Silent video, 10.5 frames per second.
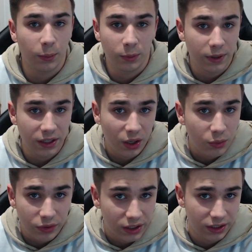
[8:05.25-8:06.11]
There would be
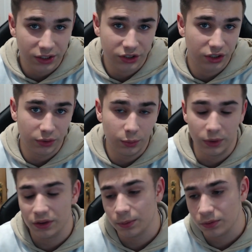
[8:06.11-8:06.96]
no real issue
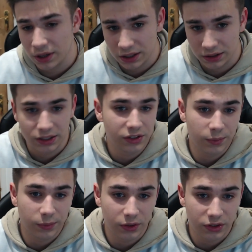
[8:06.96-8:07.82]
with upgrading this
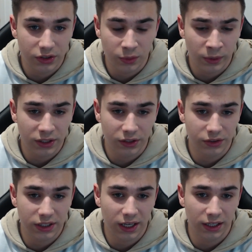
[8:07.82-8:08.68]
computer to
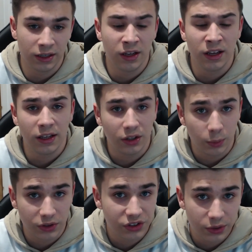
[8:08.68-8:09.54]
Windows 10.
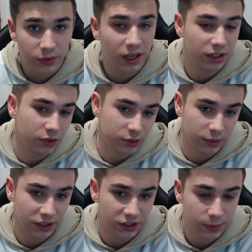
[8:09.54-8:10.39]
You would still get a
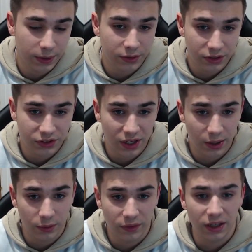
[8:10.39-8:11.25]
usable experience
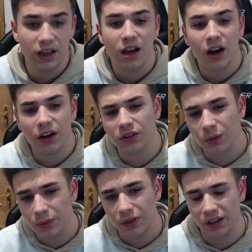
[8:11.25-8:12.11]
out of it. I
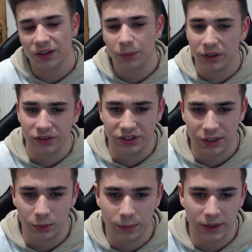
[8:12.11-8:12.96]
don't think that Windows
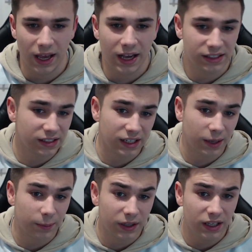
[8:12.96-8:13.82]
10 would be as
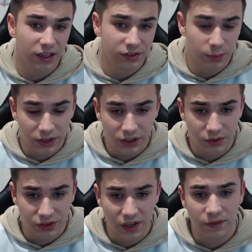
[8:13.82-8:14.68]
snappy as
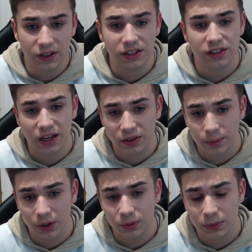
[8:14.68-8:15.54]
Windows 7 is at
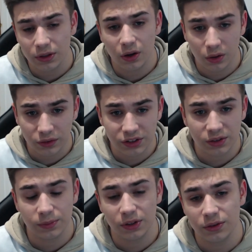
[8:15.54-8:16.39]
the moment on this
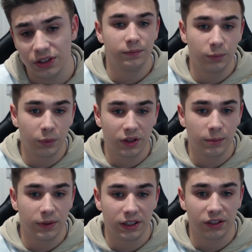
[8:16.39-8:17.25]
computer, with
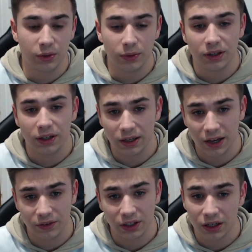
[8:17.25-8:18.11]
it being newer and
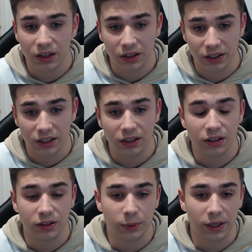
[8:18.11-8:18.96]
having higher
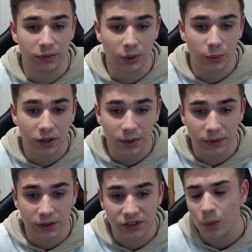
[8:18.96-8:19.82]
hardware
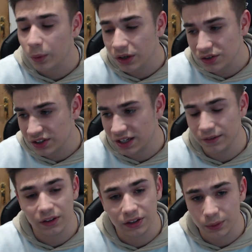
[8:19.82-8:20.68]
requirements. Windows
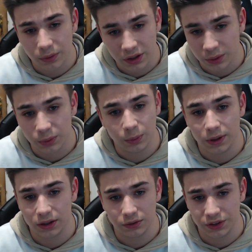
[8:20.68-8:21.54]
11 I don't think would
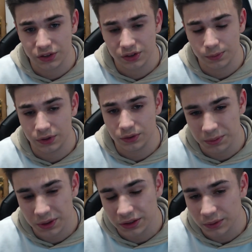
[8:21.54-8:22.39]
work on this
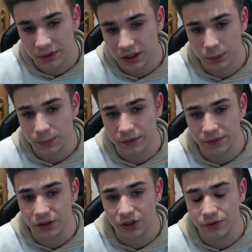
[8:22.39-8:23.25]
computer. I don't think it would be
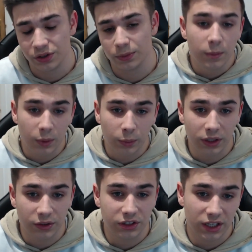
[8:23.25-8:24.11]
very usable. But
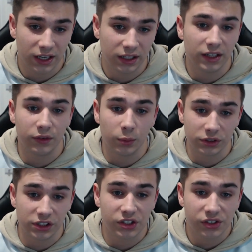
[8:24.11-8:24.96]
Windows 10, if you
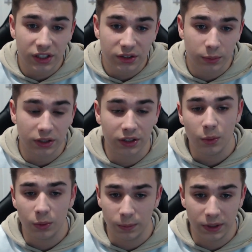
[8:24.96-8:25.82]
wanted to stick to
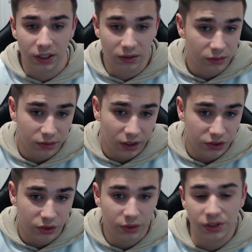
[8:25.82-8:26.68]
Windows, would be a
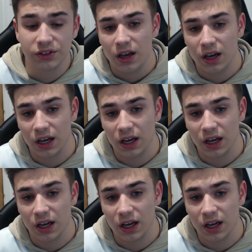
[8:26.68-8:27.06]
great choice.